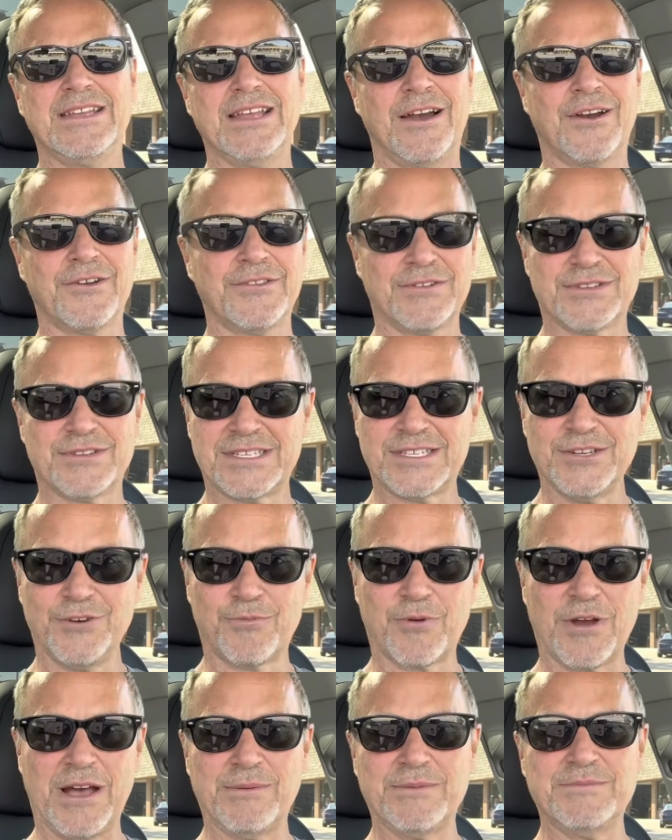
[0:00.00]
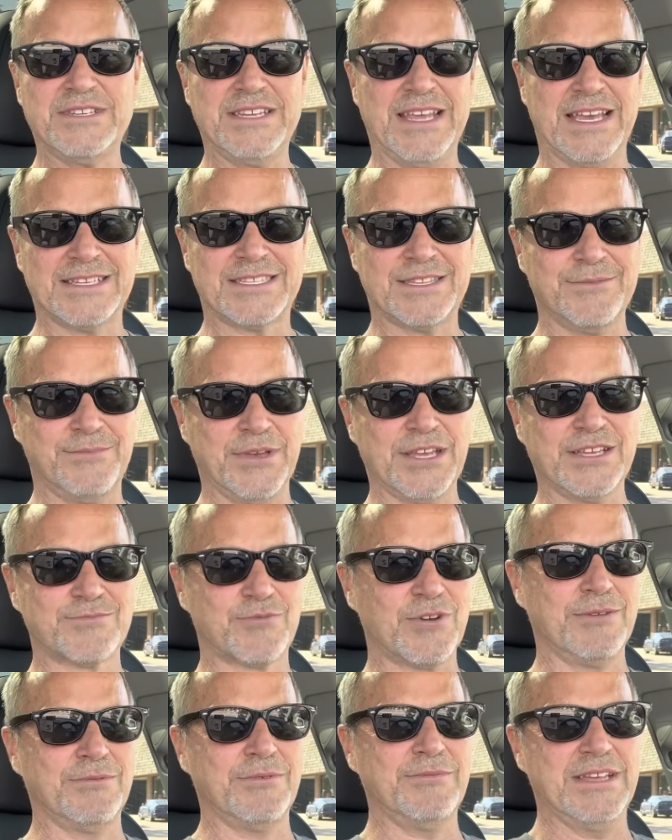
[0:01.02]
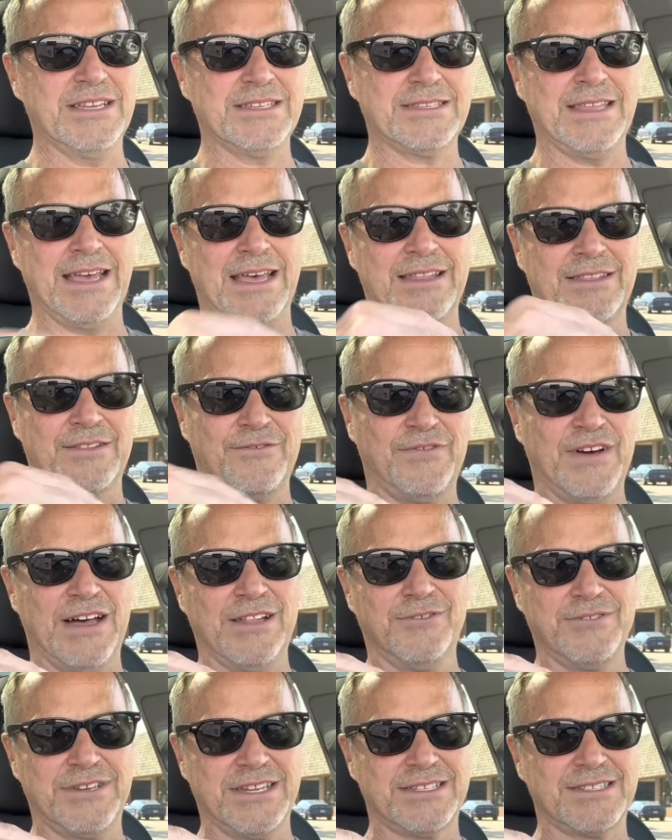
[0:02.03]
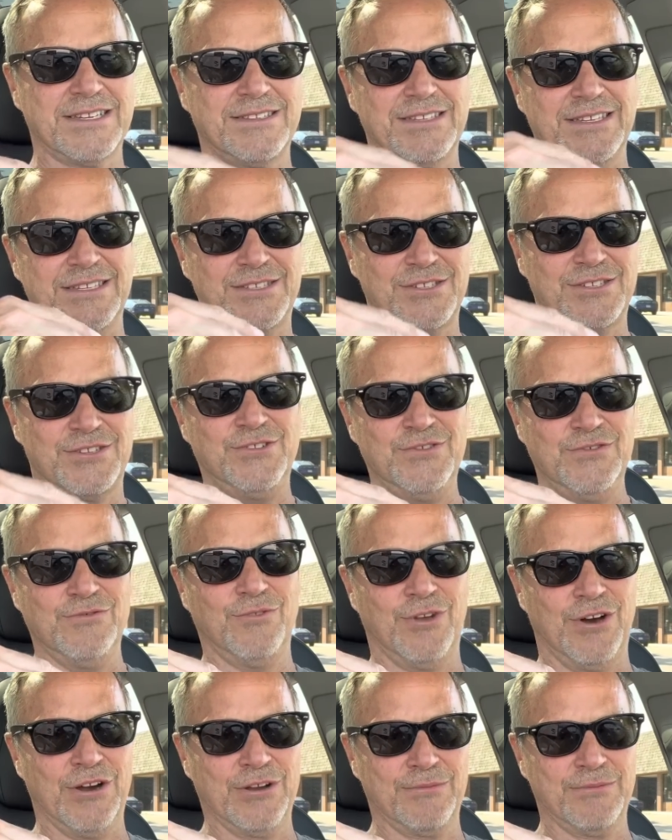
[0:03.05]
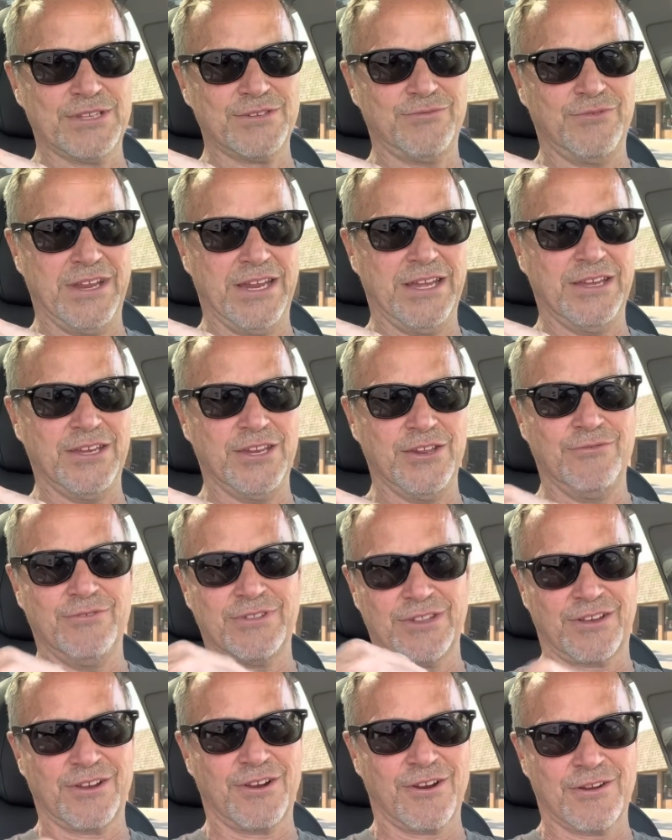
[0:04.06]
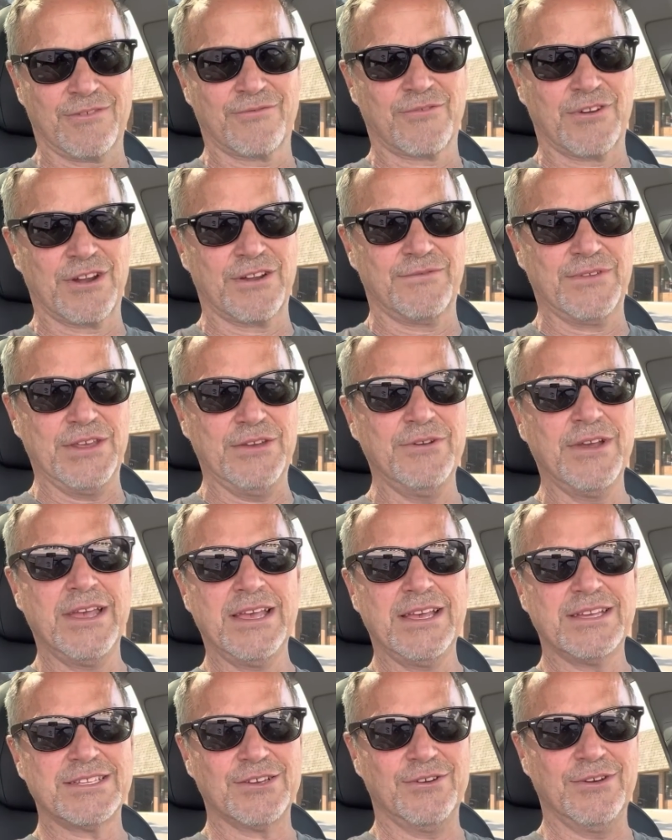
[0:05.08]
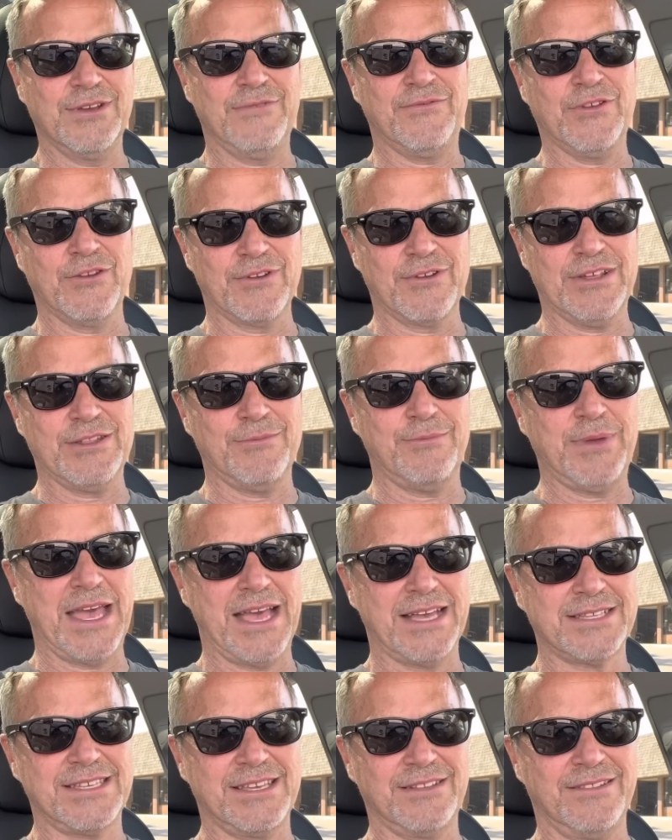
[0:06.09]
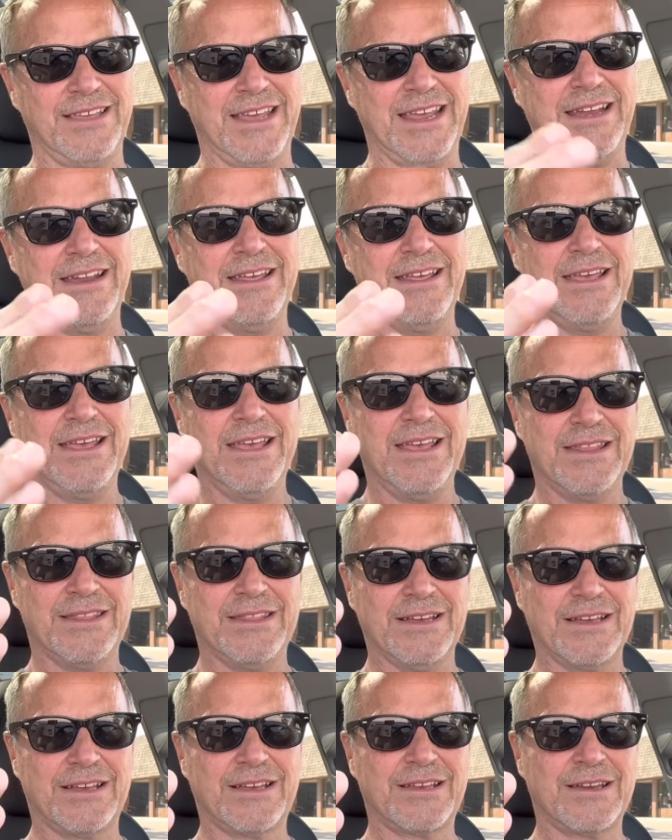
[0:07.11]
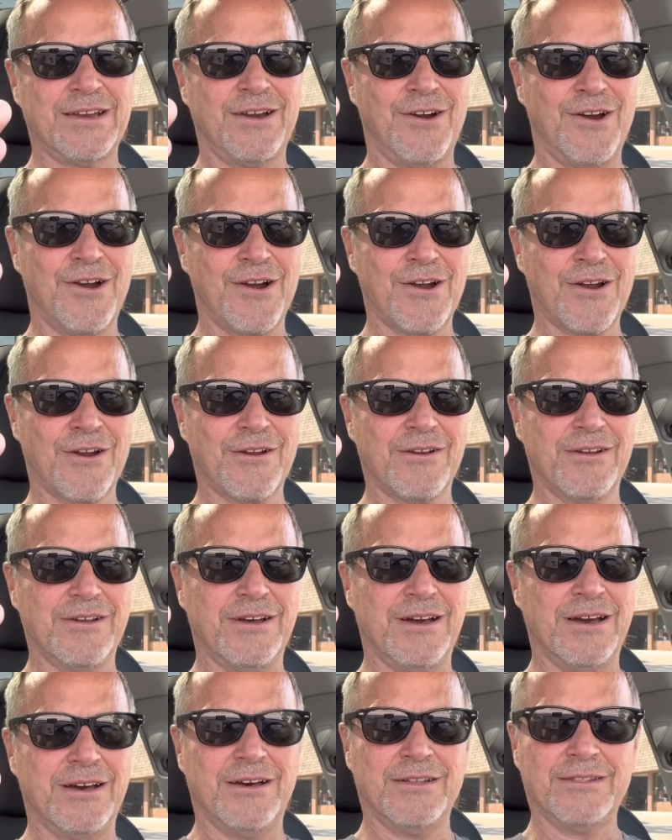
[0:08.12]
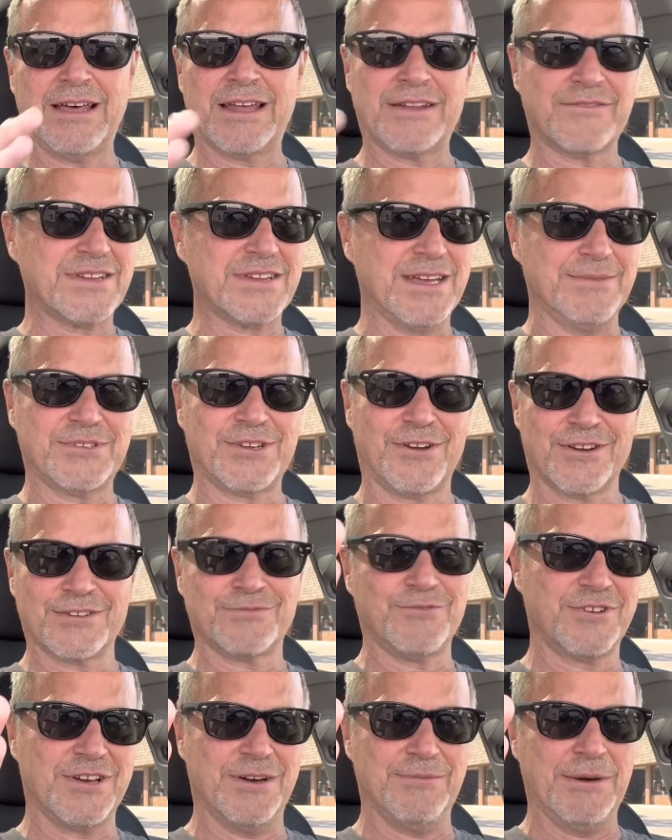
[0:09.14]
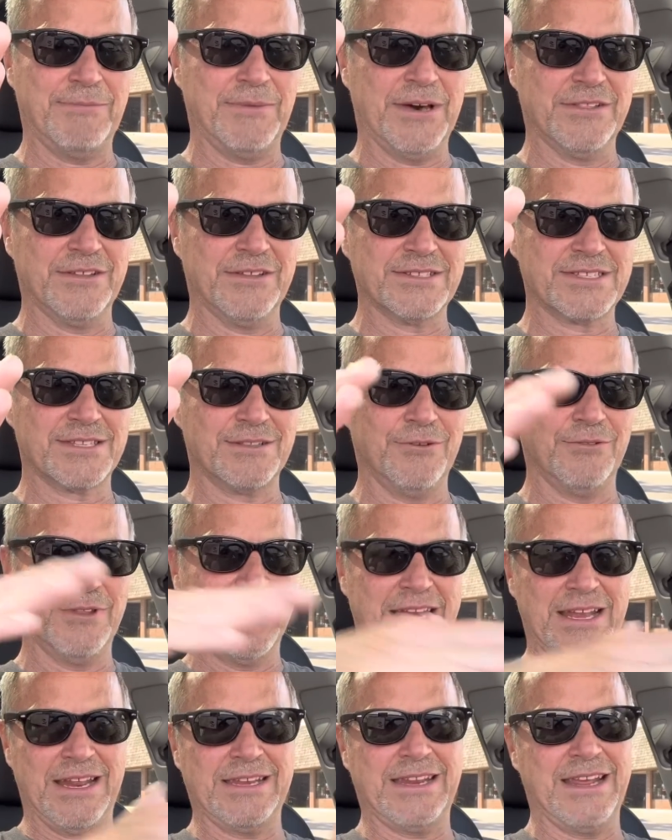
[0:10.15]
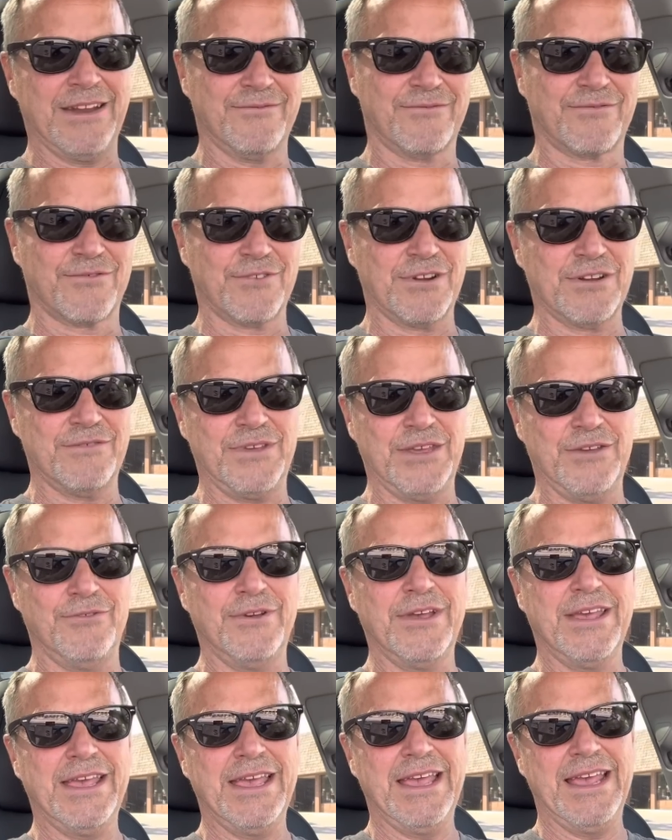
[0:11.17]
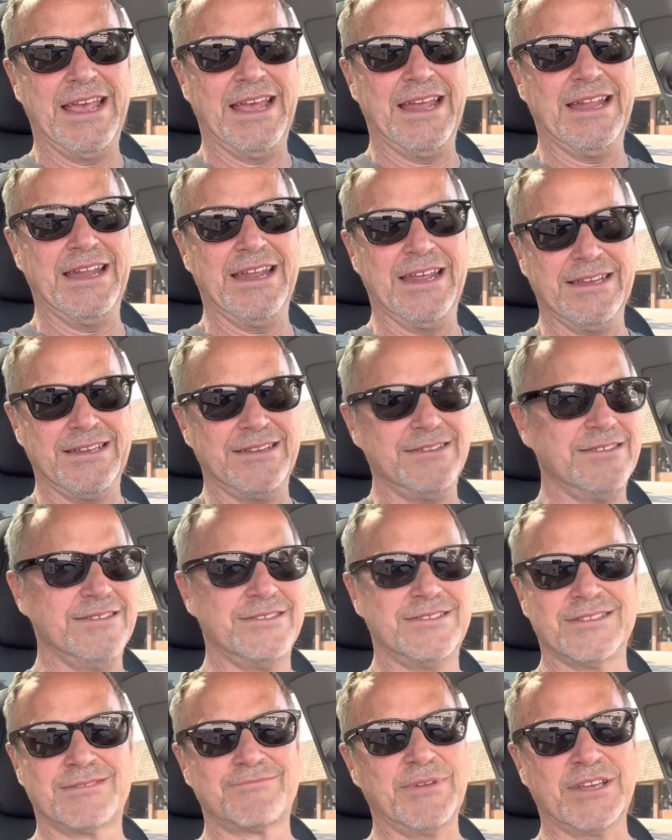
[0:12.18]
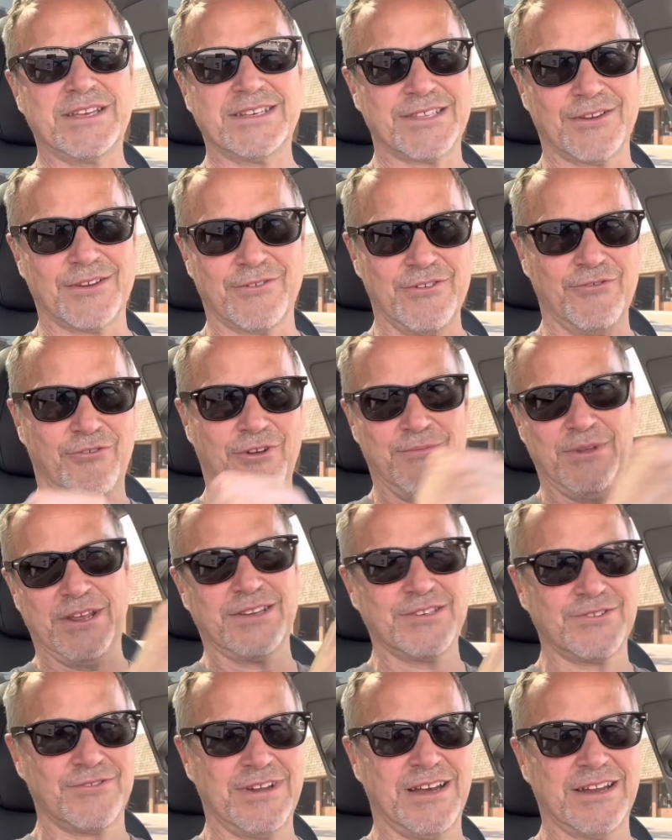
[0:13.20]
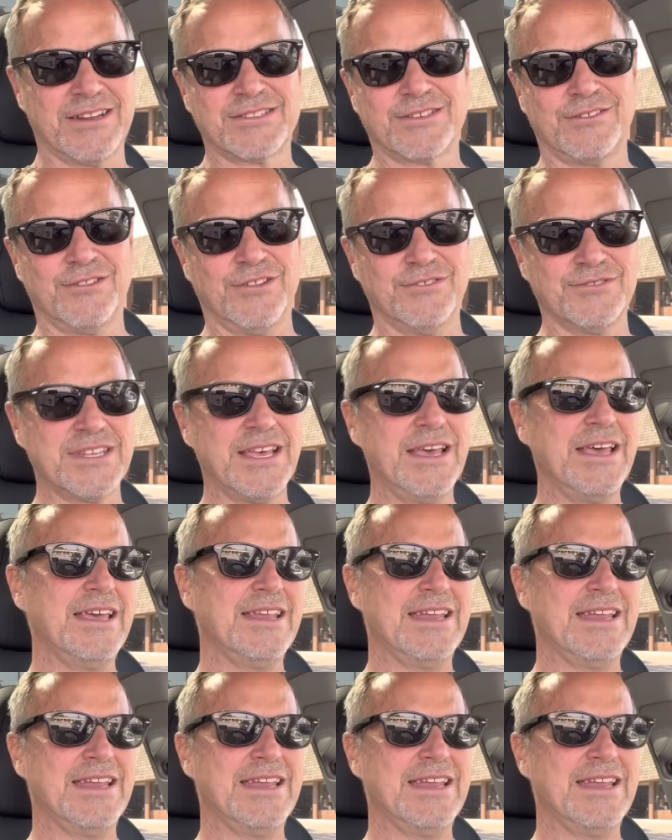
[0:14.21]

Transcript: are there still problems yes the biggest problem is that the follow distance is too long between you and the car in front of you so if you're in the passing lane the car, uh, a lot of times cars will come up on the slow lane and get in front of you and, and just because they're annoyed because you're not as close.